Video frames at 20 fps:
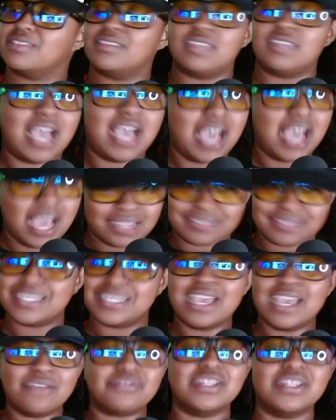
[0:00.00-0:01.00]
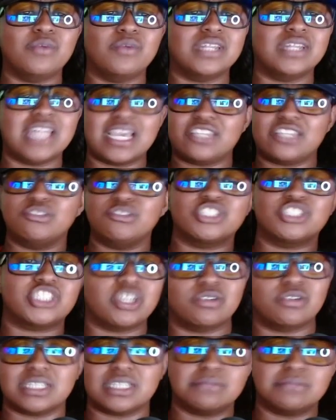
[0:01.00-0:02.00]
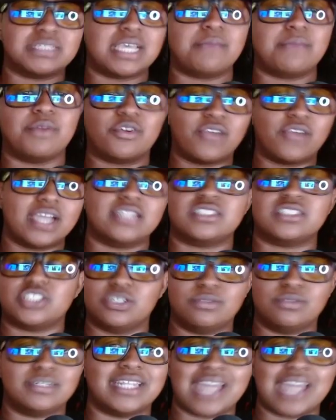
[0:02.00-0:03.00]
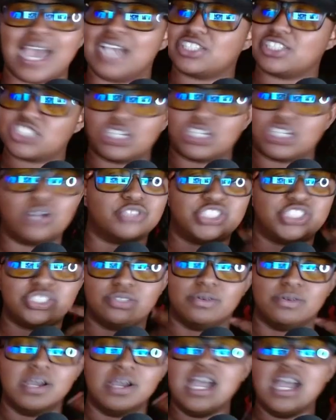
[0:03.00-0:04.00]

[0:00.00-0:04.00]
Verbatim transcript: I definitely would like you to show some type of gratitude that I showed you.